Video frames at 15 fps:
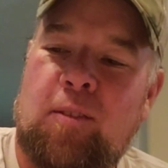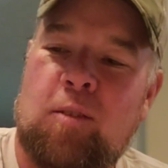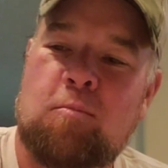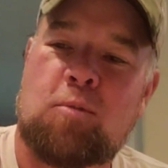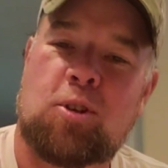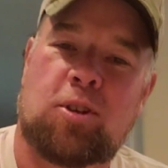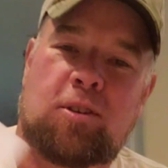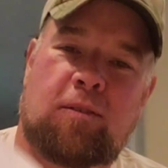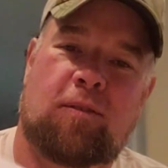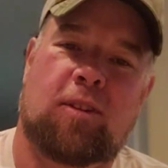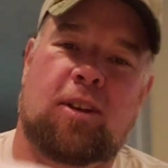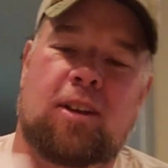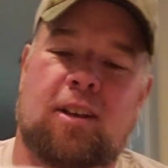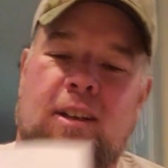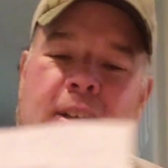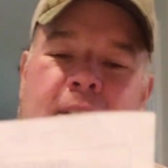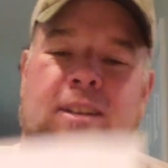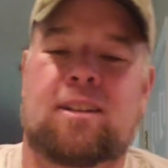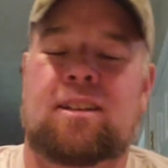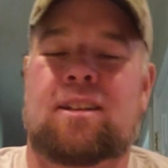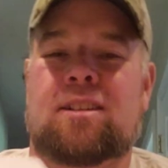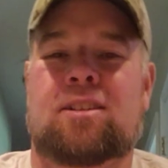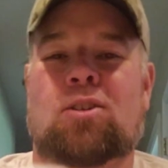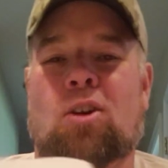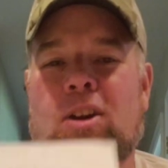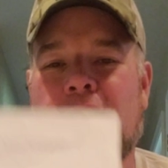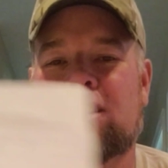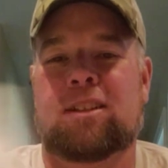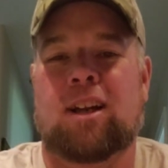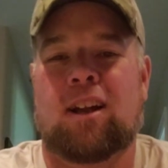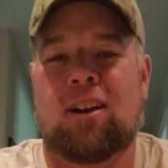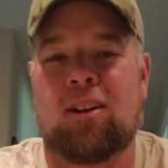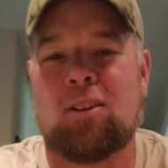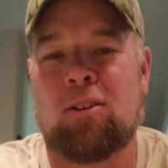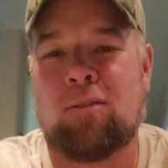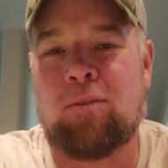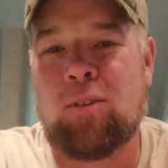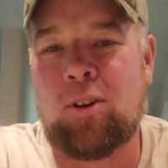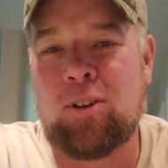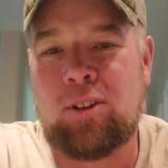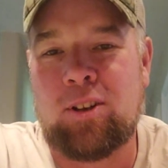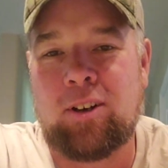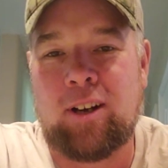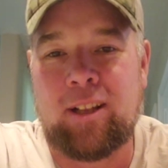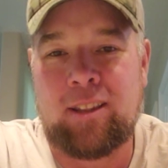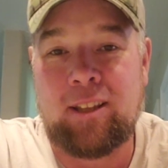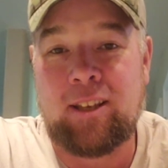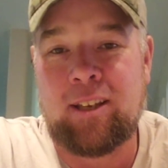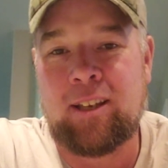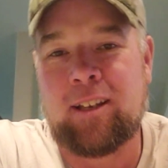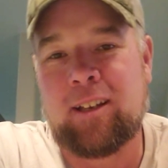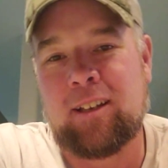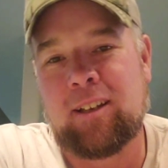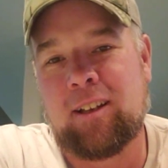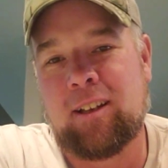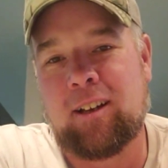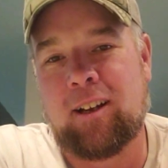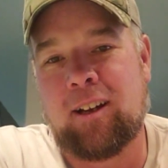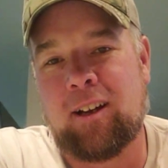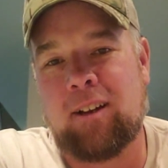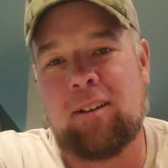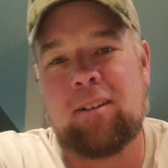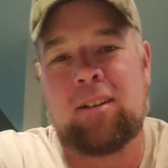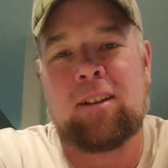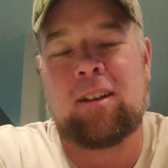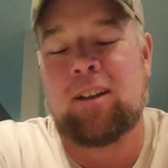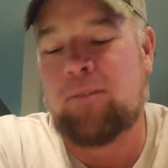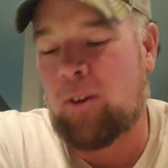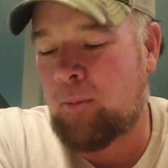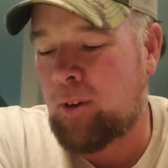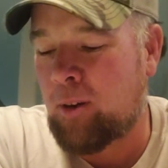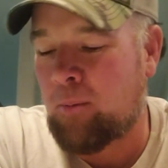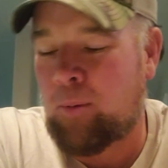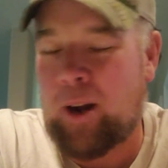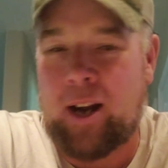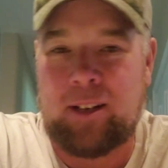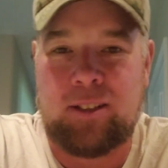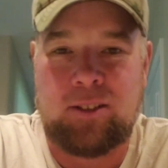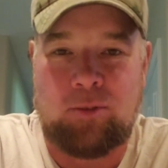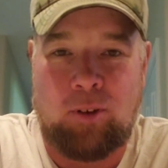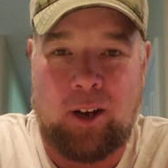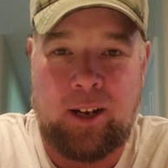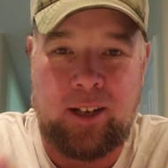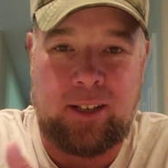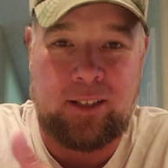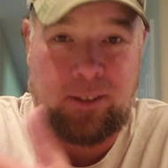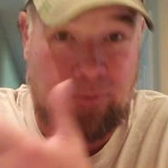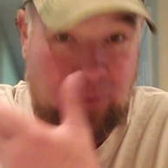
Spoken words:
move the targets out a little further, I think, if I'm going to practice right, because